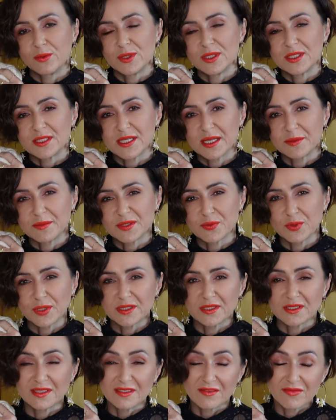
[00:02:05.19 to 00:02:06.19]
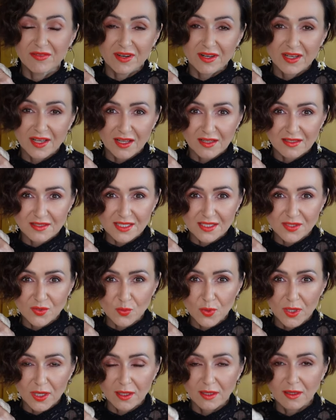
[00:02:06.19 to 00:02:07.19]
with the same sweater in different colors as
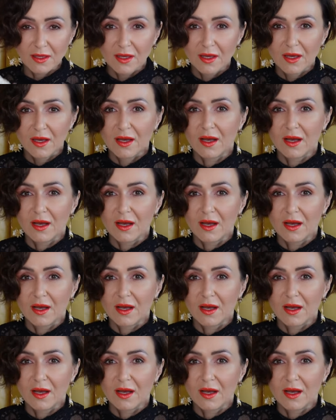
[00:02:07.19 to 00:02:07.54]
well.